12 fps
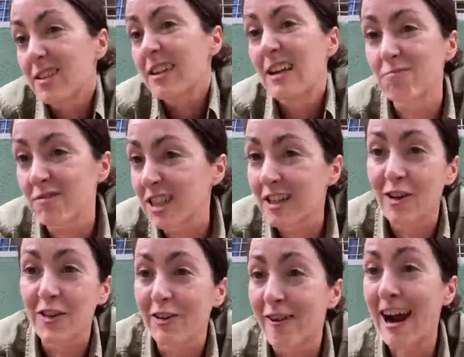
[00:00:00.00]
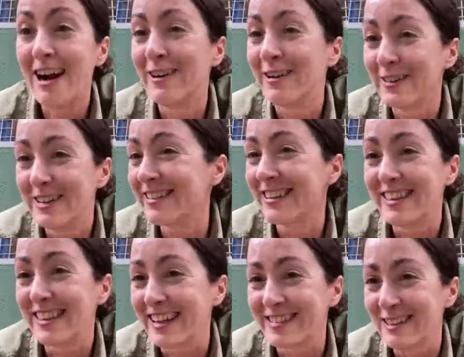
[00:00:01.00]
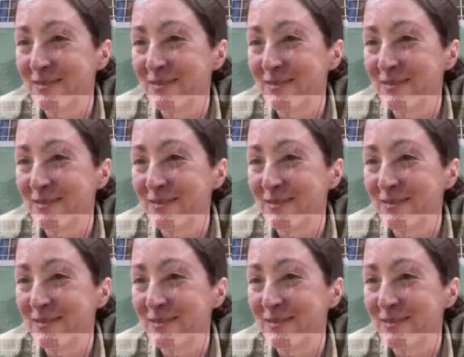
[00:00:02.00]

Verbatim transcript: ground, and that seems to be that.